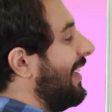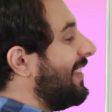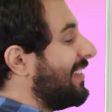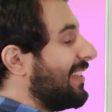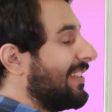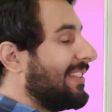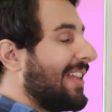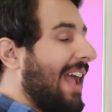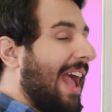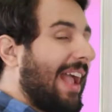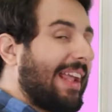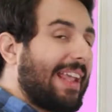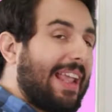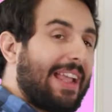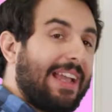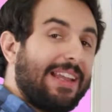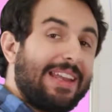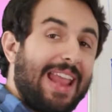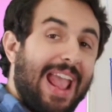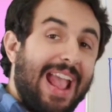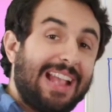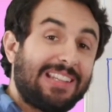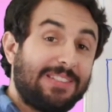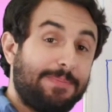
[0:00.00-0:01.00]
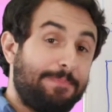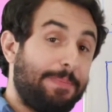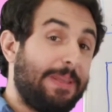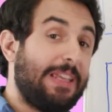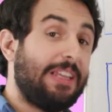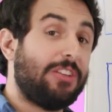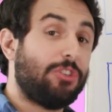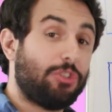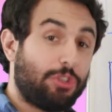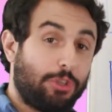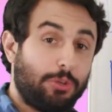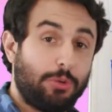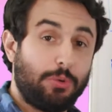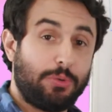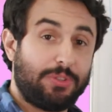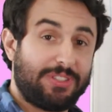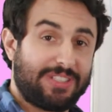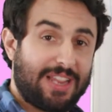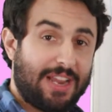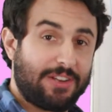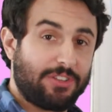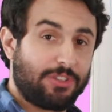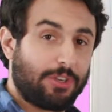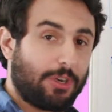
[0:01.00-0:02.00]
is attacking an sp2
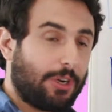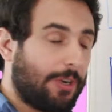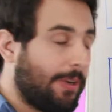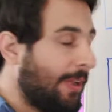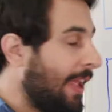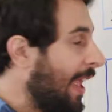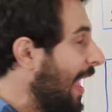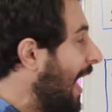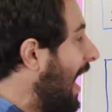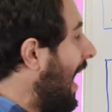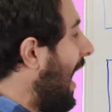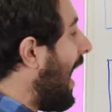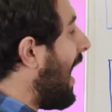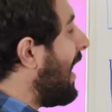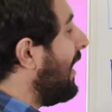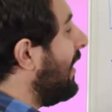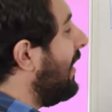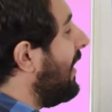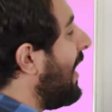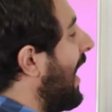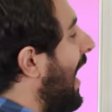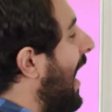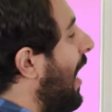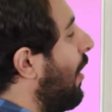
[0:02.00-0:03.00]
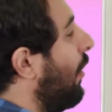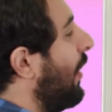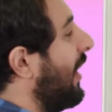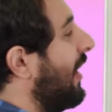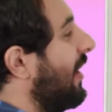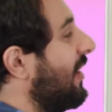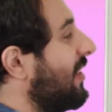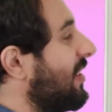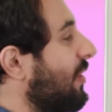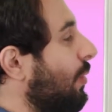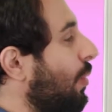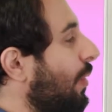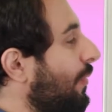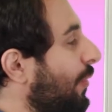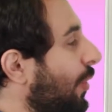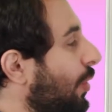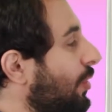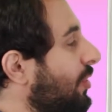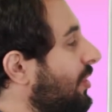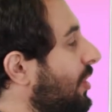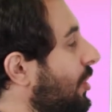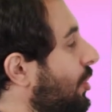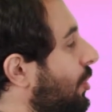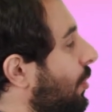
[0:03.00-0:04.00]
center, and now it is the
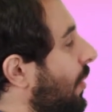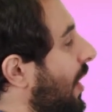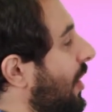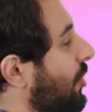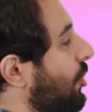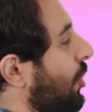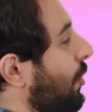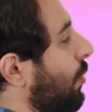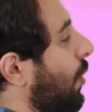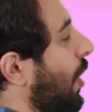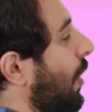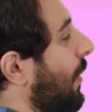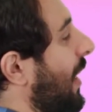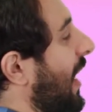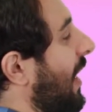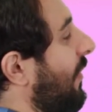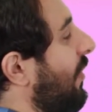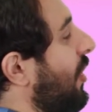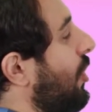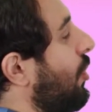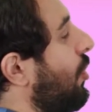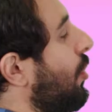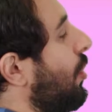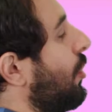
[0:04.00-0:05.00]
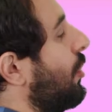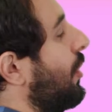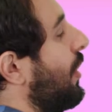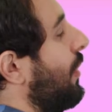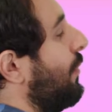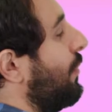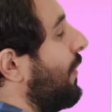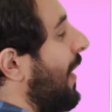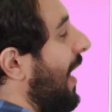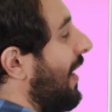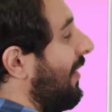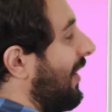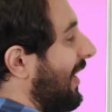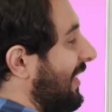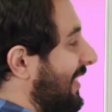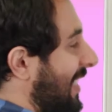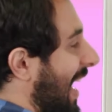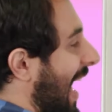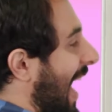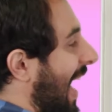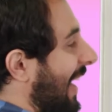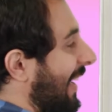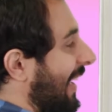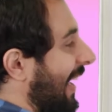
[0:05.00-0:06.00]
reverse situation where we have a nucleophile
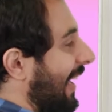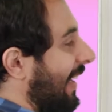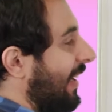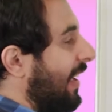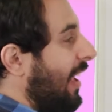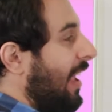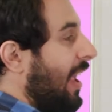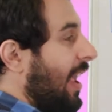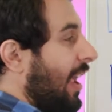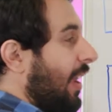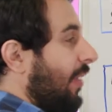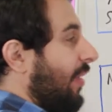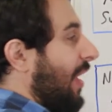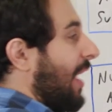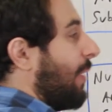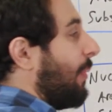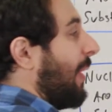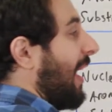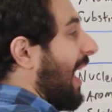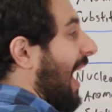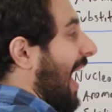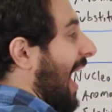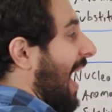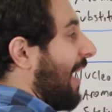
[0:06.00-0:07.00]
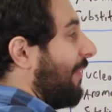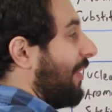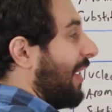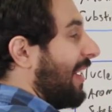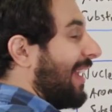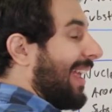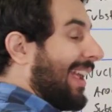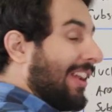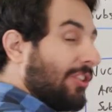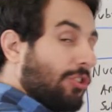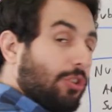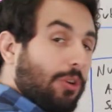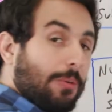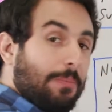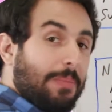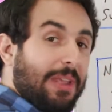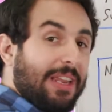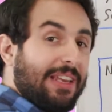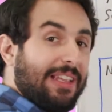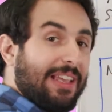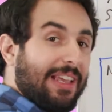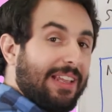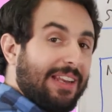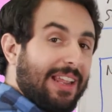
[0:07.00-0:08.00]
attacking, then we have an
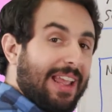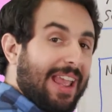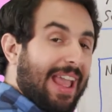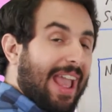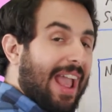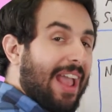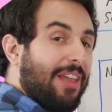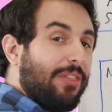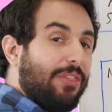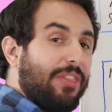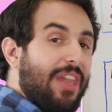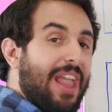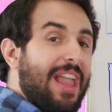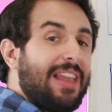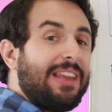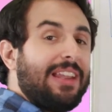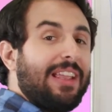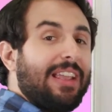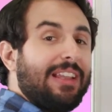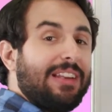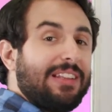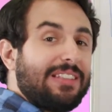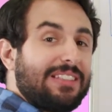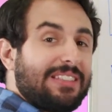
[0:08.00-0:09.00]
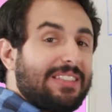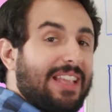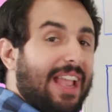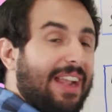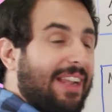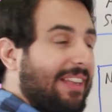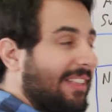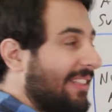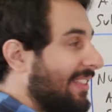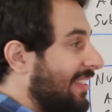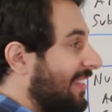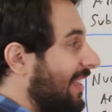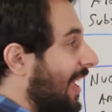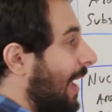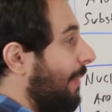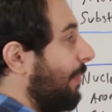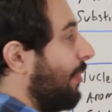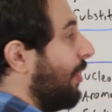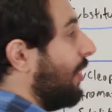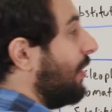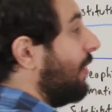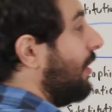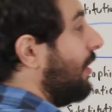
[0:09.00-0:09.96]
intermediate, and then in a second step, the